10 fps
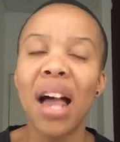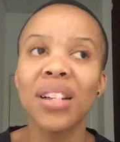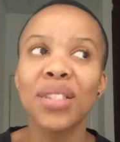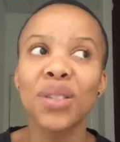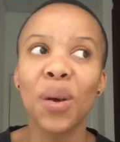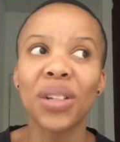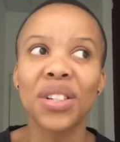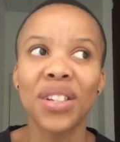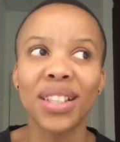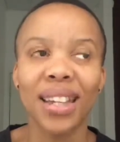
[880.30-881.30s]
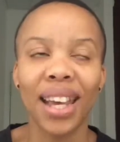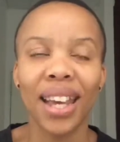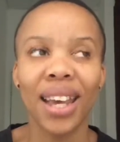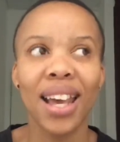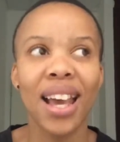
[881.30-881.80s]
So interesting.
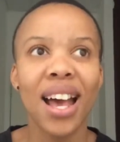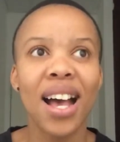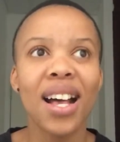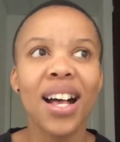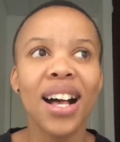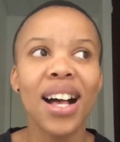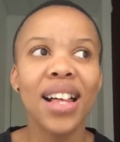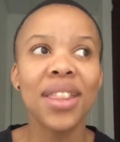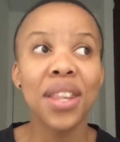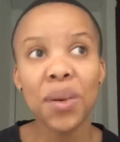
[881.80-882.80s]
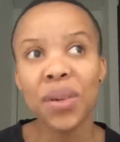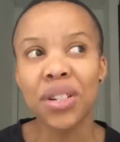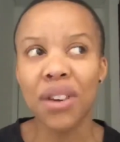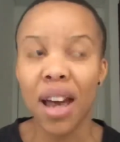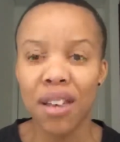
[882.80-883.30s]
Then we
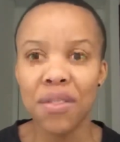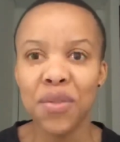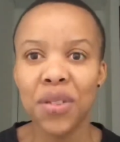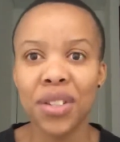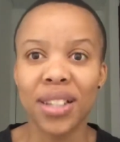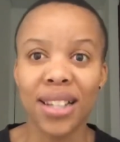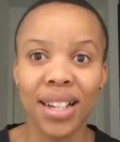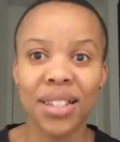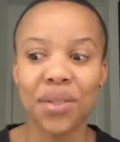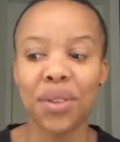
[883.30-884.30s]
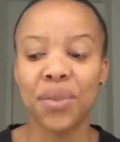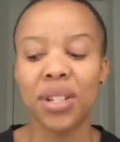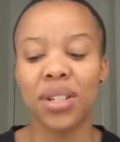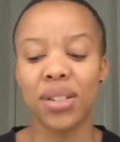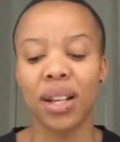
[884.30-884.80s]
drive to the taxi rank,
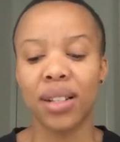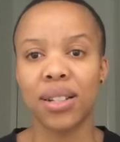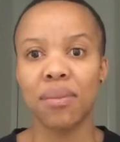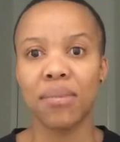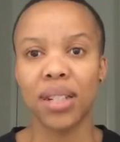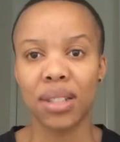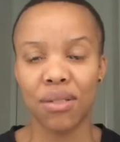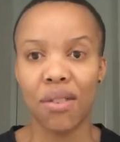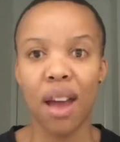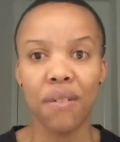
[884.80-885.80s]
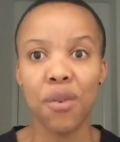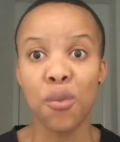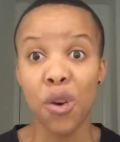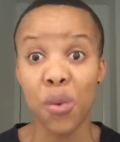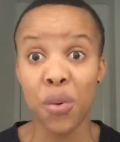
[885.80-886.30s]
which is like 10 minutes drive
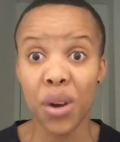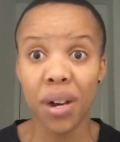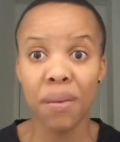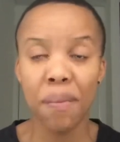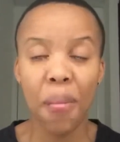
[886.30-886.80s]
from where we were.